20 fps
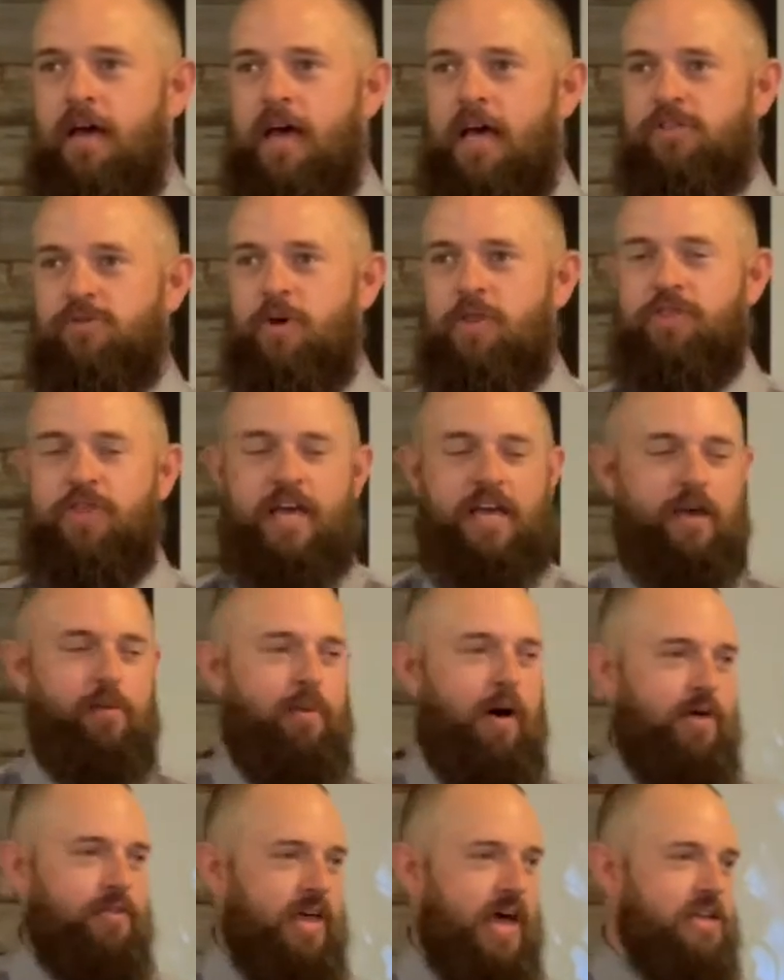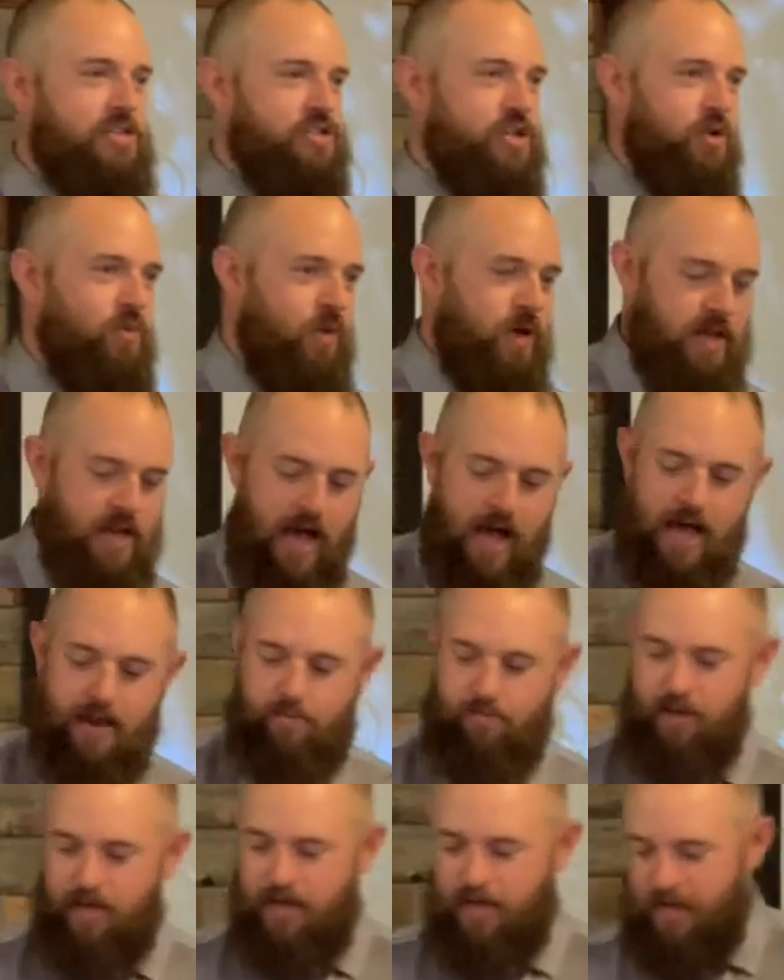As we think about that, should we
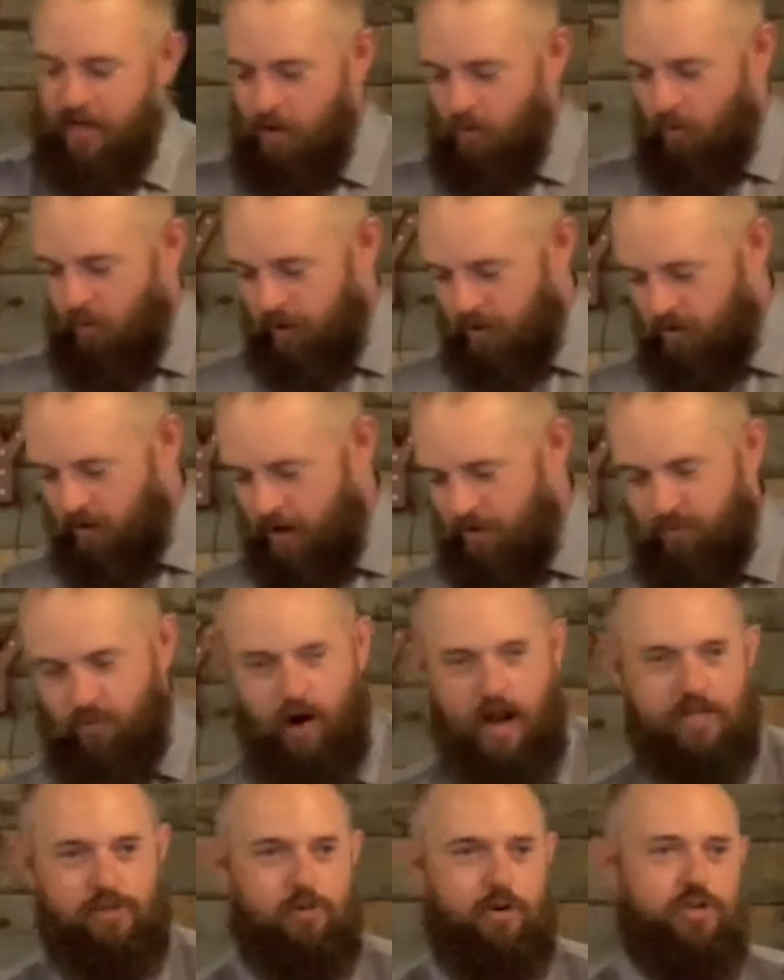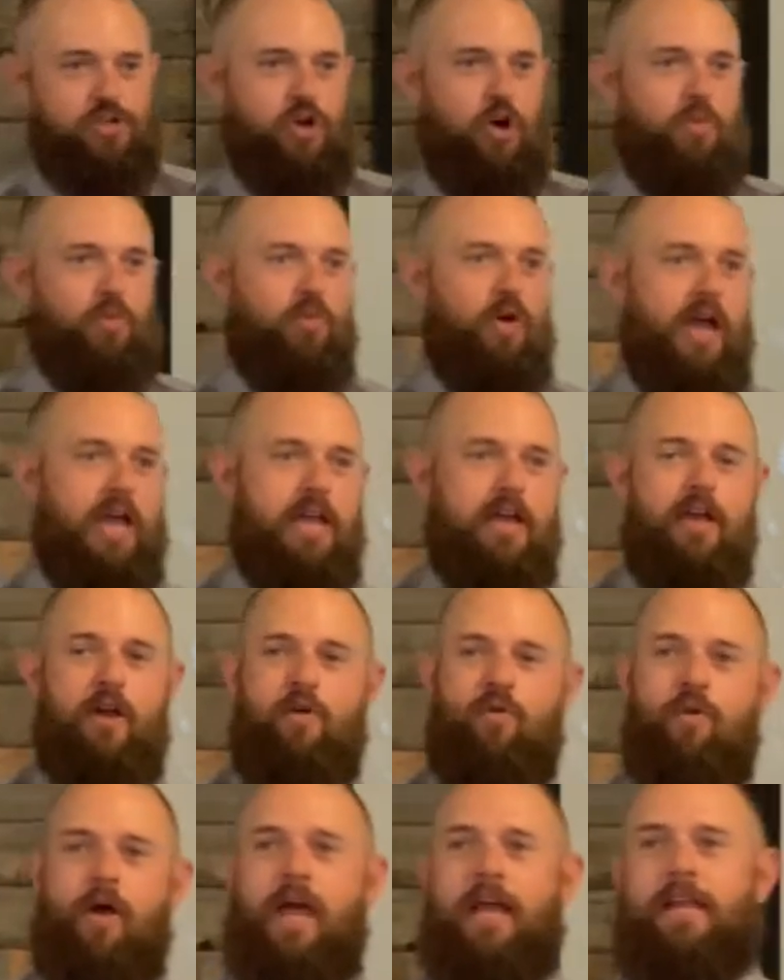not be, when if Christ were to show up right
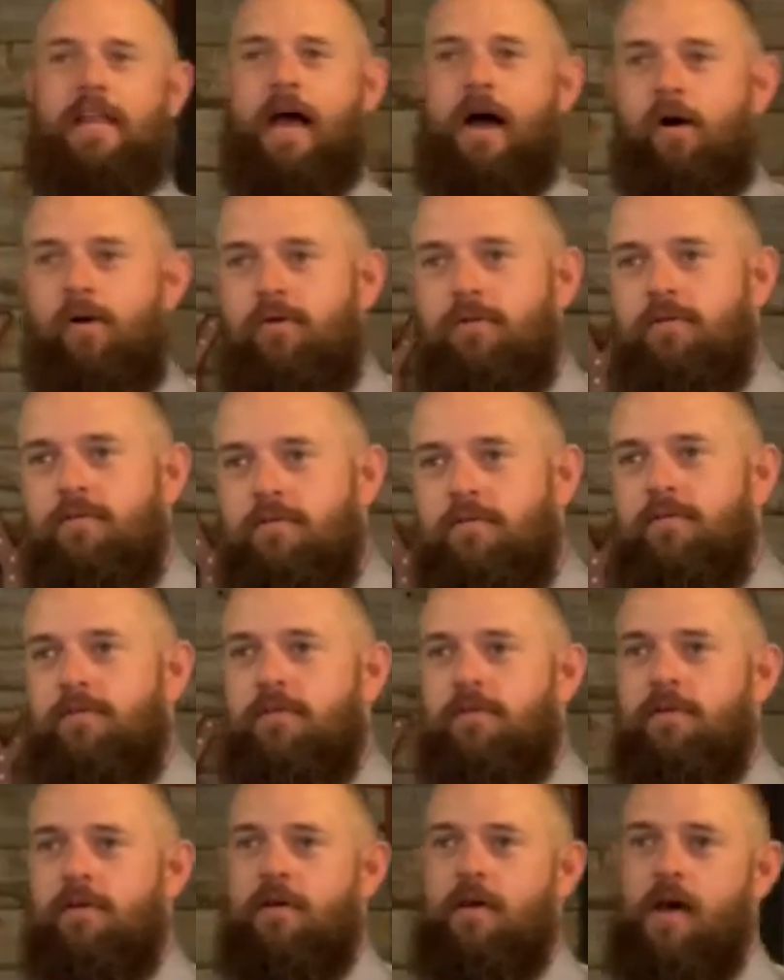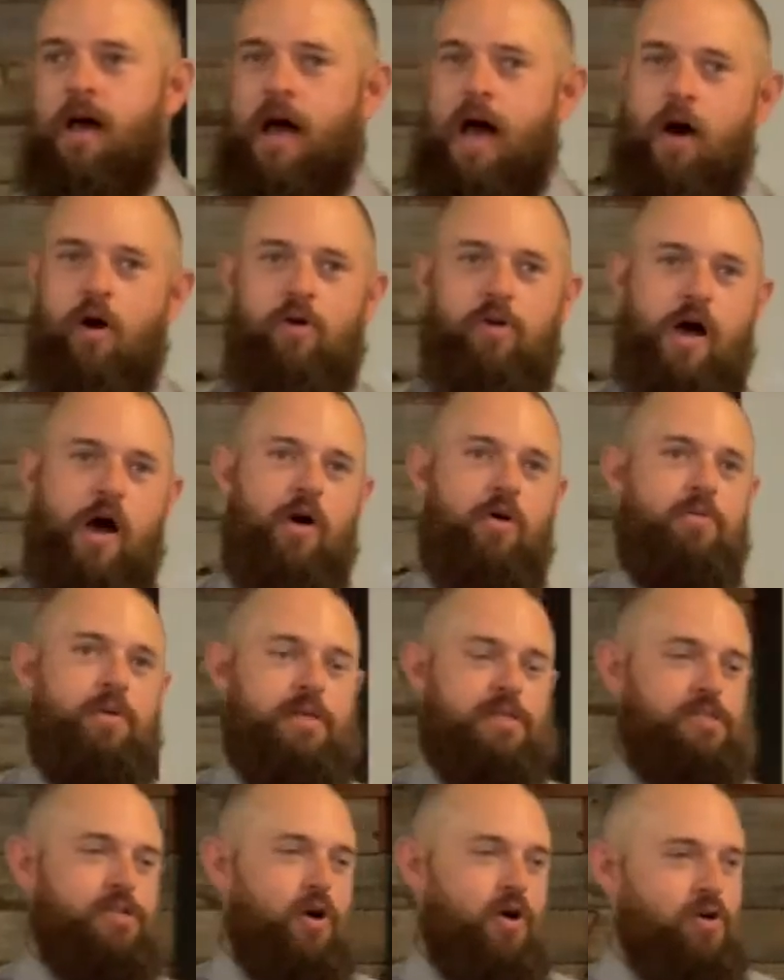here, right now, I would, I would be
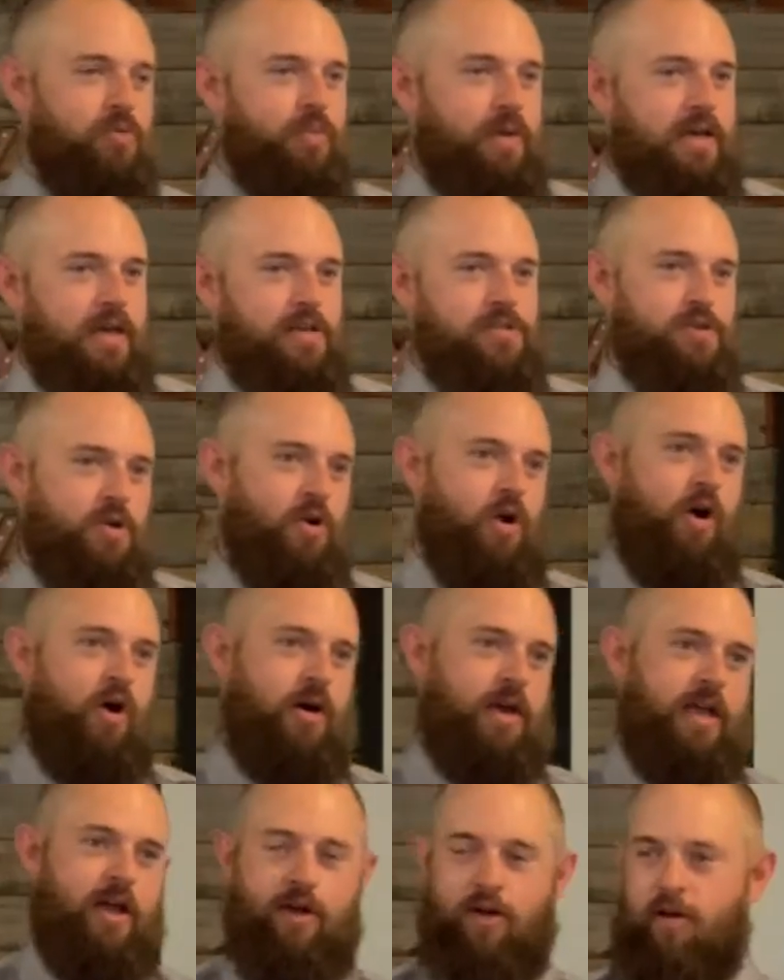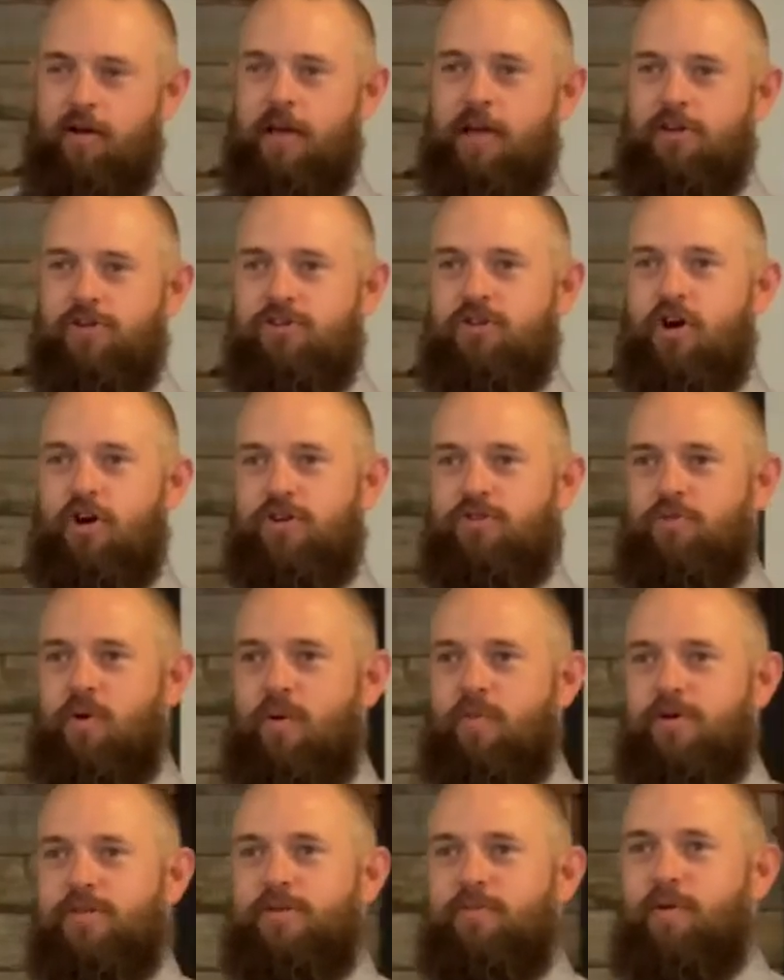stoked because you're all here in church
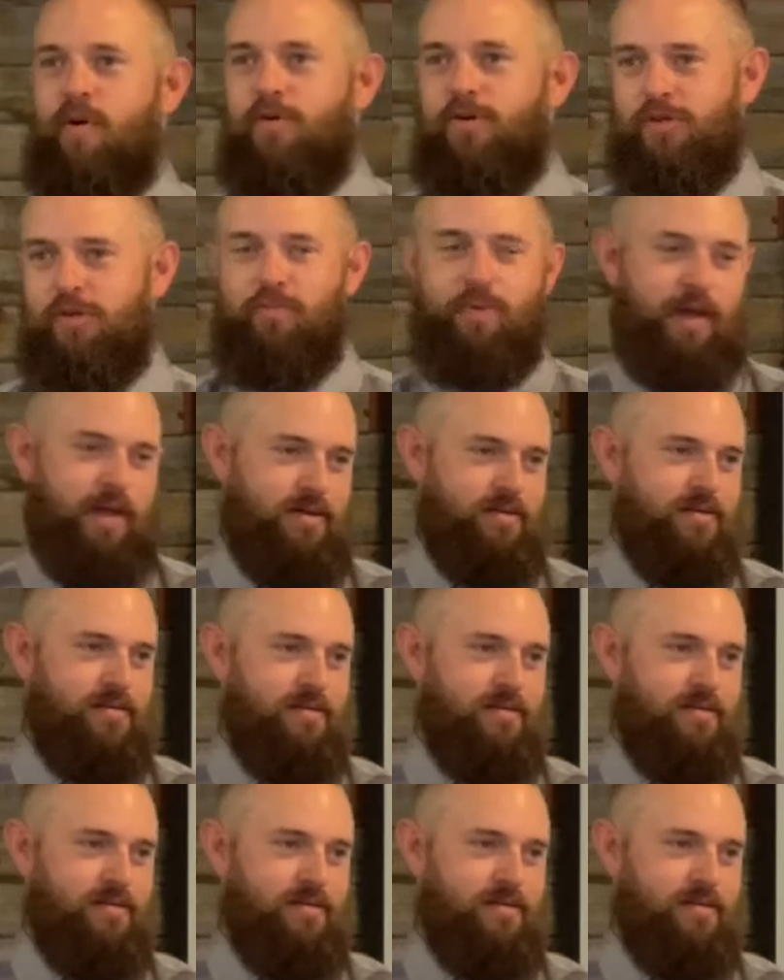where we're supposed to be.